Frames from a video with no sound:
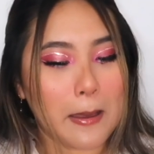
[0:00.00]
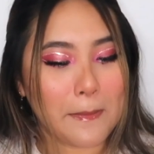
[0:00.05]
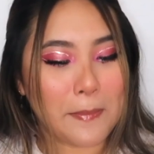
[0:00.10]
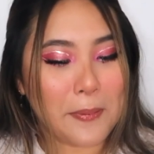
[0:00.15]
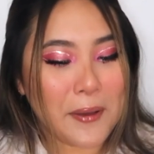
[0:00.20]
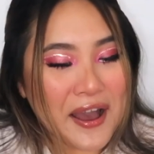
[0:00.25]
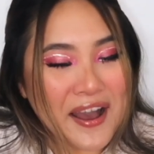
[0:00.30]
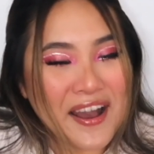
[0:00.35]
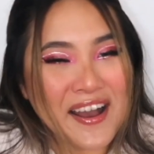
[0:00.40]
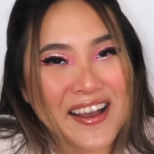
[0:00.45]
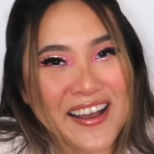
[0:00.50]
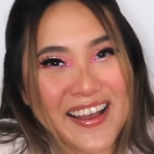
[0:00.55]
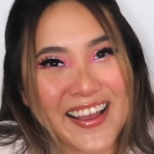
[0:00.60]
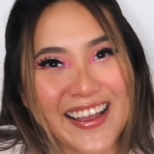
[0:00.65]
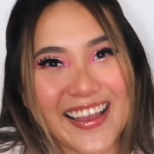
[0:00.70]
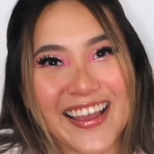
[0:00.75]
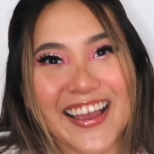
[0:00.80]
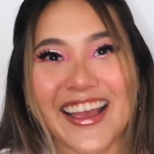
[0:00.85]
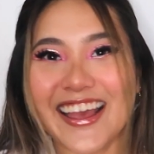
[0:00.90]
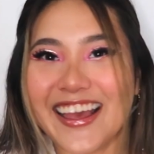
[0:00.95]

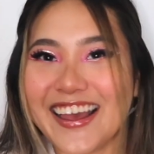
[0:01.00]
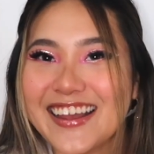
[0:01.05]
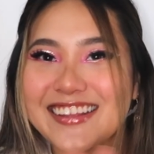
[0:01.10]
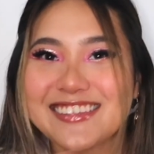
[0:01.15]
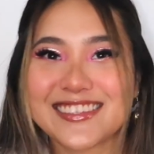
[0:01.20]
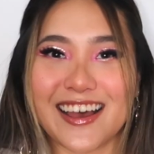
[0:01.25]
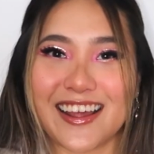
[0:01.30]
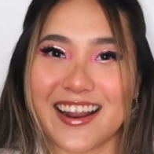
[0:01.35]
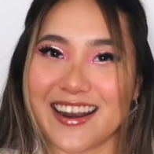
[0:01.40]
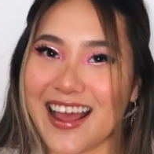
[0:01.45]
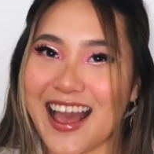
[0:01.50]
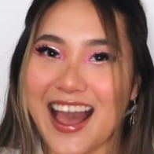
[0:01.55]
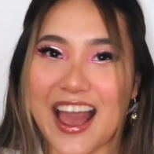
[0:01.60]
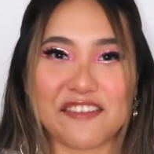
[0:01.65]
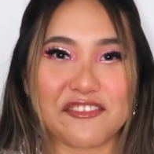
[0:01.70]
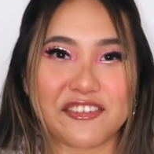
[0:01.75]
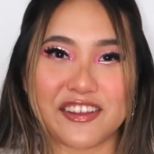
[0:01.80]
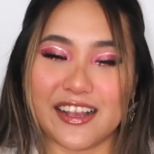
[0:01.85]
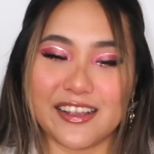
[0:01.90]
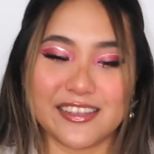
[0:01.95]
It's not an
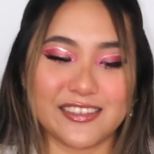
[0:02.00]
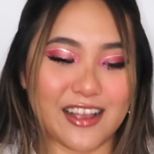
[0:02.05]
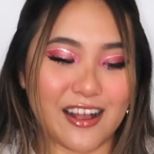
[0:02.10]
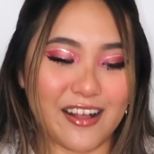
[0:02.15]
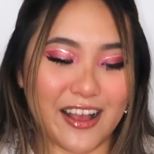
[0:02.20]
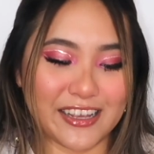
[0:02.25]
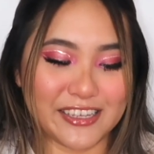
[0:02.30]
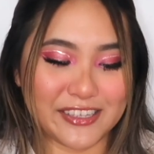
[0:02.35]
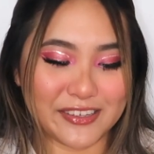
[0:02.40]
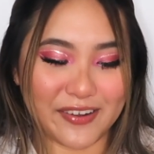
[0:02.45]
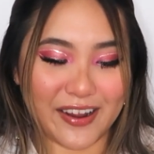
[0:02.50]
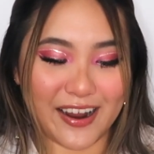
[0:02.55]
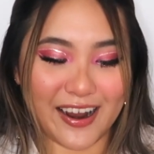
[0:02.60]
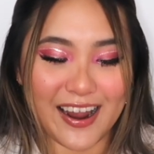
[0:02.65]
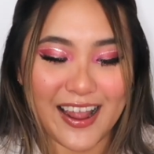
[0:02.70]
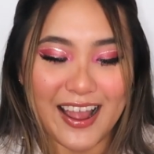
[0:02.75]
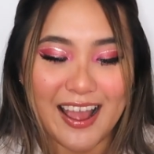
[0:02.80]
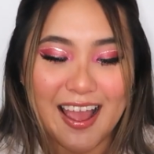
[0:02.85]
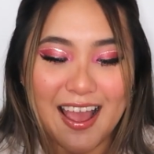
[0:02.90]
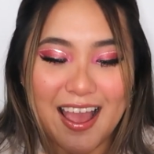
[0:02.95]
ad for Yesstyle, I swear.
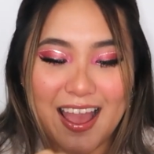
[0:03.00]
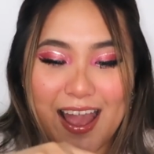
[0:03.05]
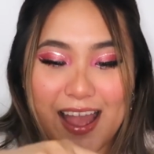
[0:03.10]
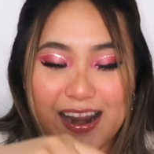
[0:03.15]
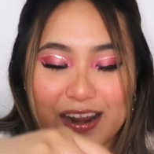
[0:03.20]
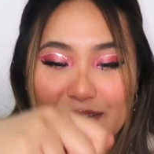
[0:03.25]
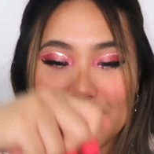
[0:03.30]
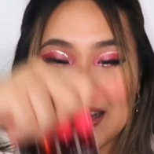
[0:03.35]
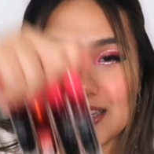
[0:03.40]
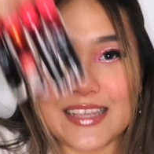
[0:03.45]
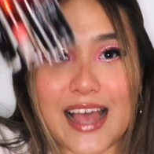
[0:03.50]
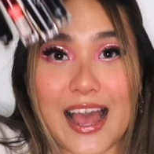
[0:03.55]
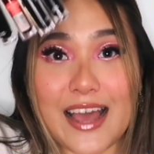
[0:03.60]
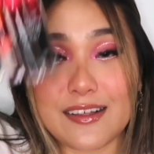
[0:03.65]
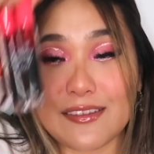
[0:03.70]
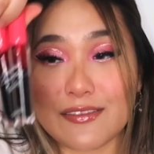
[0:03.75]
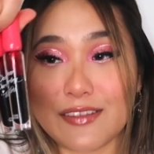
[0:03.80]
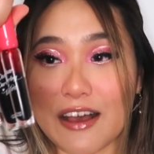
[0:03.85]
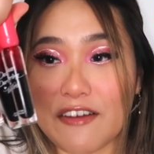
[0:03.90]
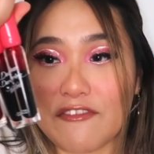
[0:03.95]
Anyways,
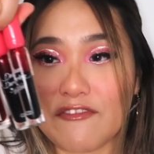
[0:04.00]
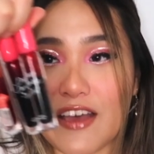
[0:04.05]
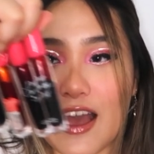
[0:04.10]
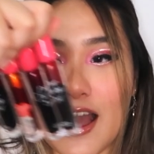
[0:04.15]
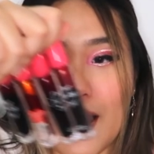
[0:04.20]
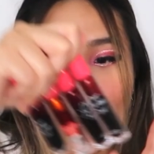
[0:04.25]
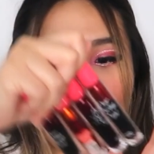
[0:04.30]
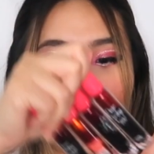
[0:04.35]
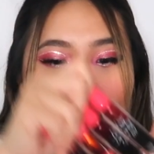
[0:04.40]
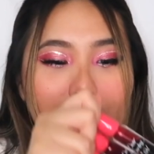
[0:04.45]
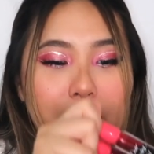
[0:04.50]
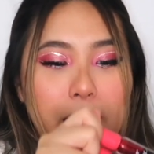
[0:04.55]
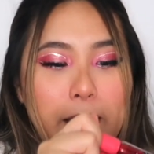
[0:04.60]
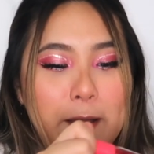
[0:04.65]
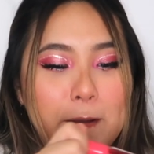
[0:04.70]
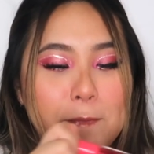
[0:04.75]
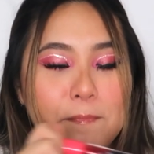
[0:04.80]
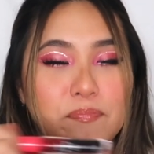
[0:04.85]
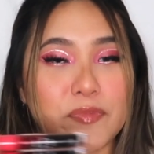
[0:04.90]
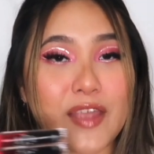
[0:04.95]
I love them.
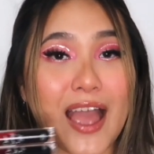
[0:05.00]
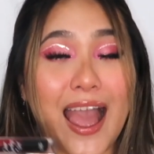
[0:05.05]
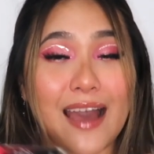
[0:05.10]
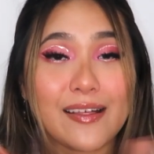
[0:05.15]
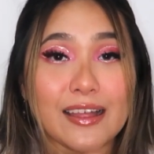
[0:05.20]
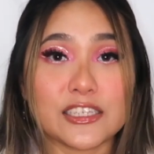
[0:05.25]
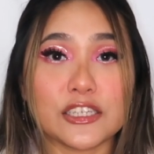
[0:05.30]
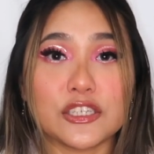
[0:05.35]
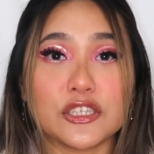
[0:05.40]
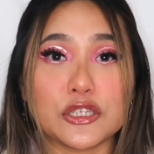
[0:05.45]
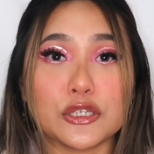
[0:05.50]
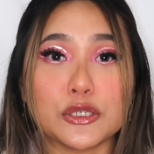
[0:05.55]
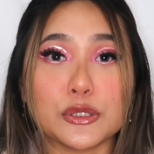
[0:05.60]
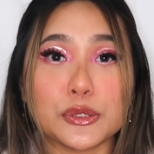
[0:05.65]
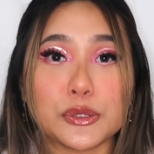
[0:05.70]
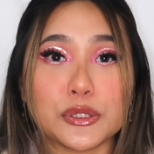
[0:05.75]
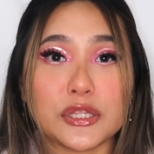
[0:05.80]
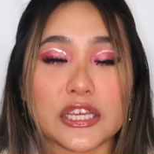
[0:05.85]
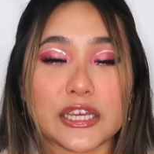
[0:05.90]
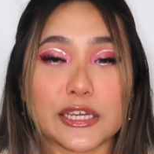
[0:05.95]
I like to
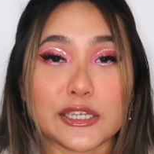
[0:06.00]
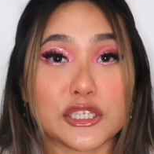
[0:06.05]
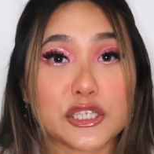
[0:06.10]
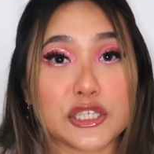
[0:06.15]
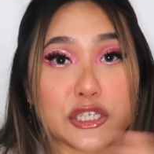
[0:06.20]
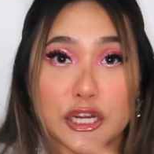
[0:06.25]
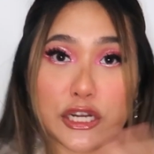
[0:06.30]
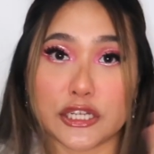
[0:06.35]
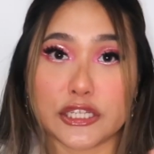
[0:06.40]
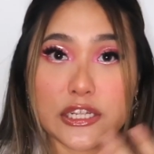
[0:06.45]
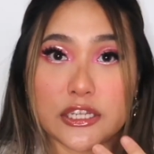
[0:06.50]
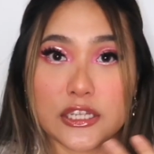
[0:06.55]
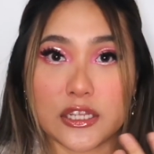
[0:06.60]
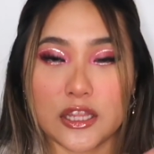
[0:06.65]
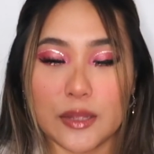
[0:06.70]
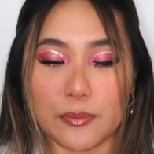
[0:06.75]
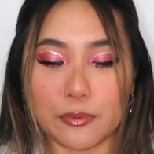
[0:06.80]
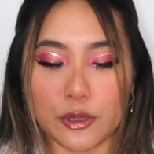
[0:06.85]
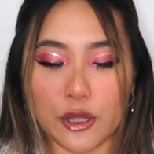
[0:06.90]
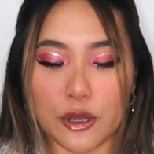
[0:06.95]
do the sheer tinted
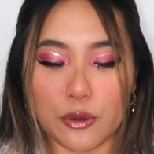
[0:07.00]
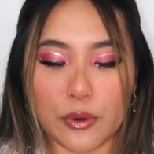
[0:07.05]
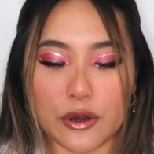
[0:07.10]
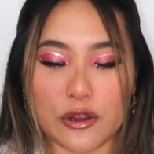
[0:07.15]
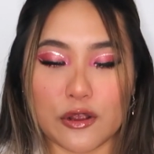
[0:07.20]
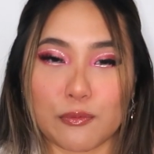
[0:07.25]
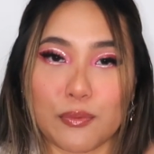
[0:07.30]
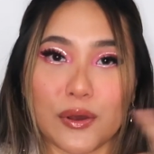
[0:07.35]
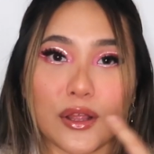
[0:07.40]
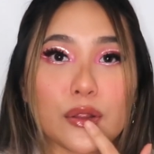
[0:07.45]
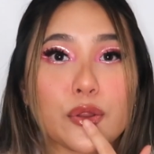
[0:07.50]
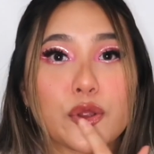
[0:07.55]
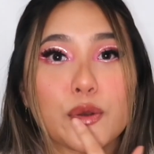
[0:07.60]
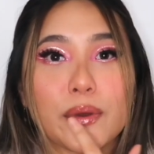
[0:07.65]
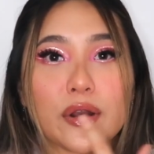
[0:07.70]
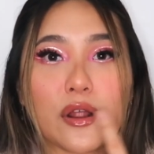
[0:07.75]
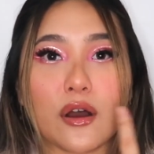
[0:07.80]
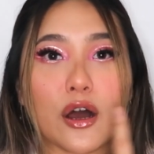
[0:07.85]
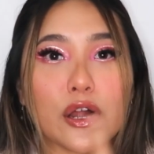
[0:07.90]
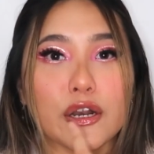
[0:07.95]
lip look where you put a little
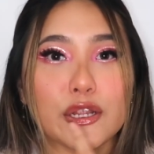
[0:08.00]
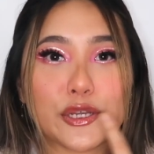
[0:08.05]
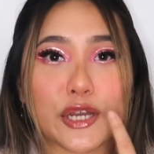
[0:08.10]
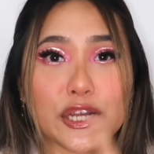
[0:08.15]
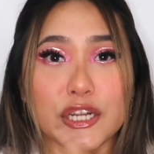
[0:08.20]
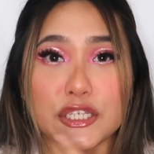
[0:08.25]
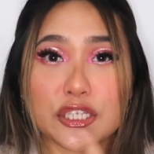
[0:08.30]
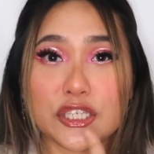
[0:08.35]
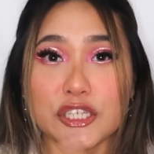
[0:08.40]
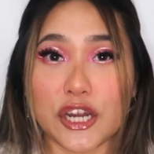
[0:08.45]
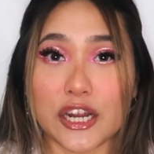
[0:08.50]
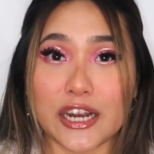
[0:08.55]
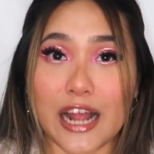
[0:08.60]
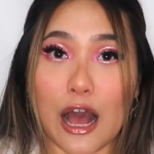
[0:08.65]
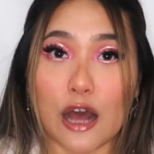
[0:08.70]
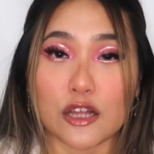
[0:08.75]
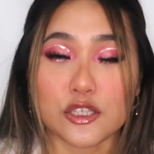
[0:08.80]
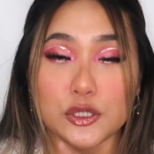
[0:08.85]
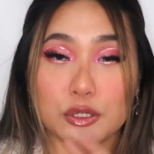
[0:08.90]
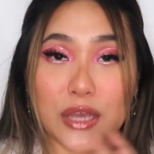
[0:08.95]
bit on and you kind of sheer it
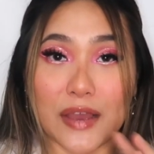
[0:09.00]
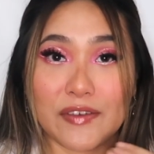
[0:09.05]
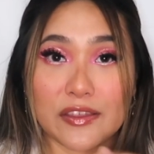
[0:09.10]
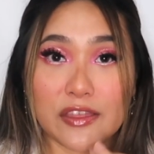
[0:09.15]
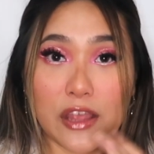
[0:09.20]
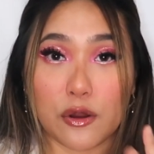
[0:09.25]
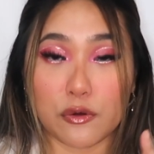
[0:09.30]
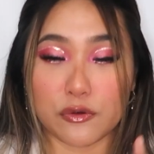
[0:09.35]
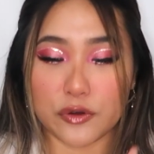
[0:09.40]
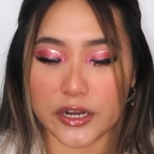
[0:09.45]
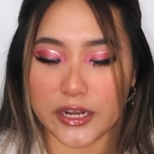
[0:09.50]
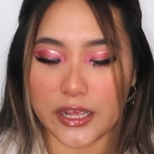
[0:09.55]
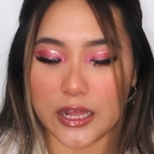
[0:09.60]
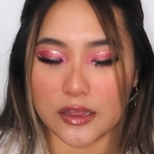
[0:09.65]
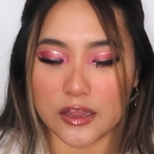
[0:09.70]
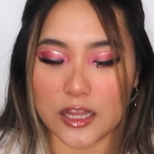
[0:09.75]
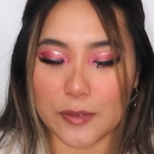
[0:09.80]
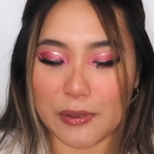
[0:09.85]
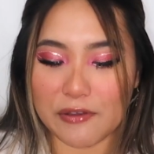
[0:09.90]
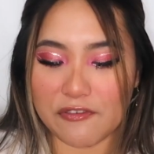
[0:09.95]
out to have like that
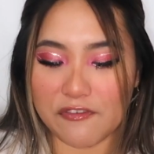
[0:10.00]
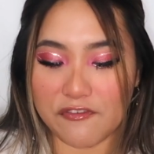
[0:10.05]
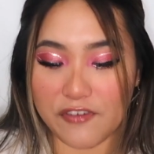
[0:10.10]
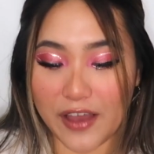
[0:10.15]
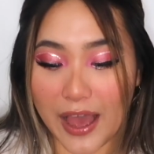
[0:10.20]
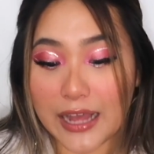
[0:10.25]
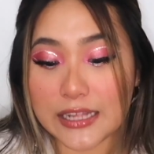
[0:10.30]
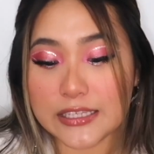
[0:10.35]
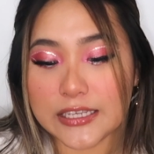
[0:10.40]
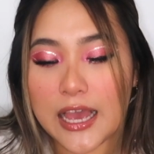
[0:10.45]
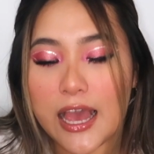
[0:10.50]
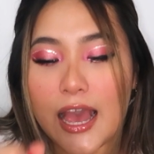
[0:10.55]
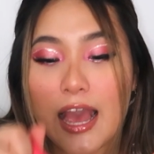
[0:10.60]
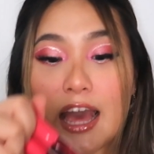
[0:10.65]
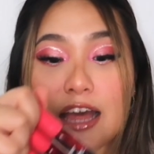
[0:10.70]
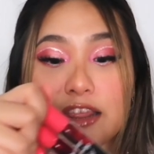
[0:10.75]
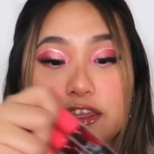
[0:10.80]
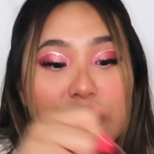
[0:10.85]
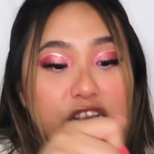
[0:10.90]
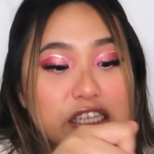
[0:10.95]
gradient lip effect.
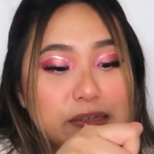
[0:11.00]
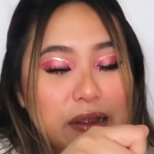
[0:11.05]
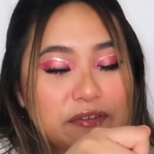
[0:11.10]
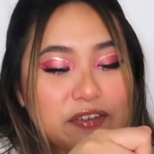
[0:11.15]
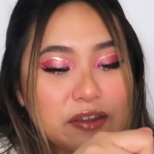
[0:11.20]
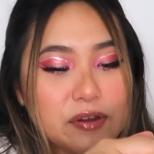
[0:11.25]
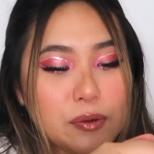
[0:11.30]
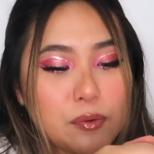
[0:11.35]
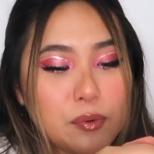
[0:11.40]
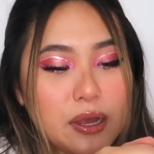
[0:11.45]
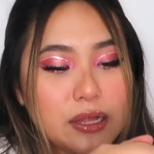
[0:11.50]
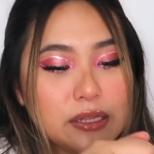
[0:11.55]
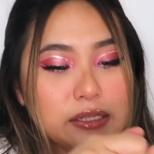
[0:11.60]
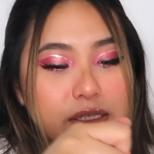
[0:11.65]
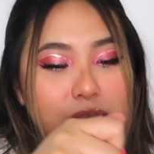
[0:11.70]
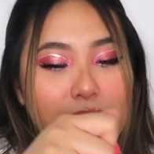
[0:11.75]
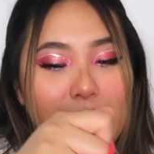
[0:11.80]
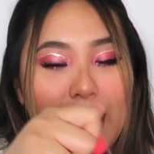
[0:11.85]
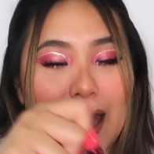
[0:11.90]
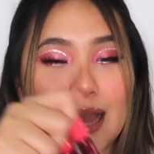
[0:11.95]
These are my favorite
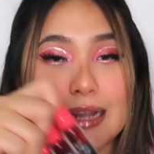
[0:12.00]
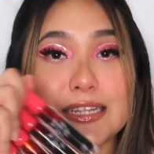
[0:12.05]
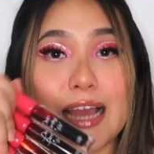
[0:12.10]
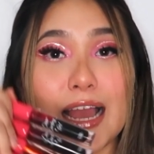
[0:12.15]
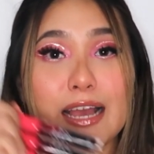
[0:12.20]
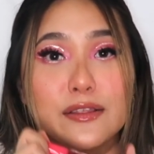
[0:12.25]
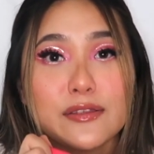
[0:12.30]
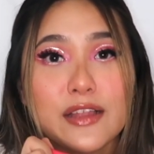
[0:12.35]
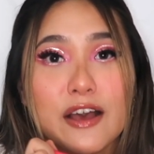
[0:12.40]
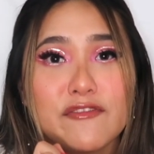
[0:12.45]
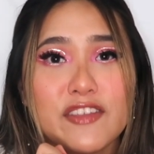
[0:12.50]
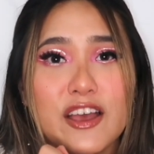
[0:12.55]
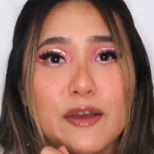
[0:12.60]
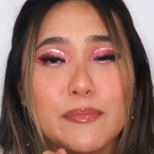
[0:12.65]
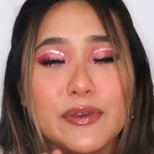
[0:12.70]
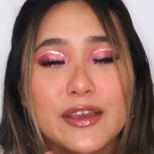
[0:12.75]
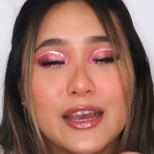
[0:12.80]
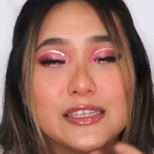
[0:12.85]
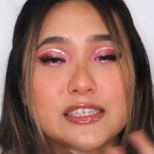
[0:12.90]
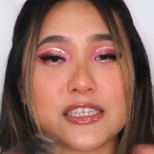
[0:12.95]
ones, and I love
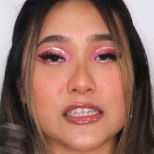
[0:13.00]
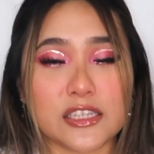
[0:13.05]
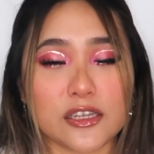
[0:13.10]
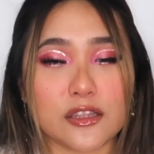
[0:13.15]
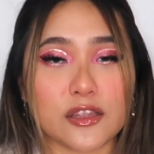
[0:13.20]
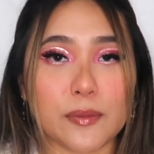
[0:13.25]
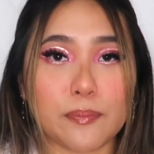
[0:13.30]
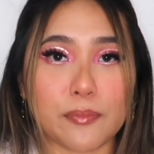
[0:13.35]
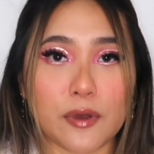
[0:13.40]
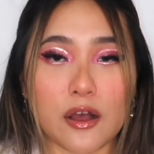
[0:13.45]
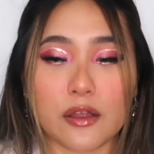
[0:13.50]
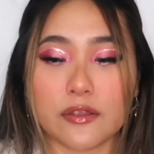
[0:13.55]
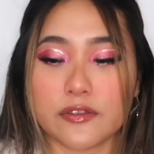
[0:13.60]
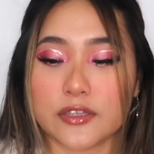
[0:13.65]
them because tinted lip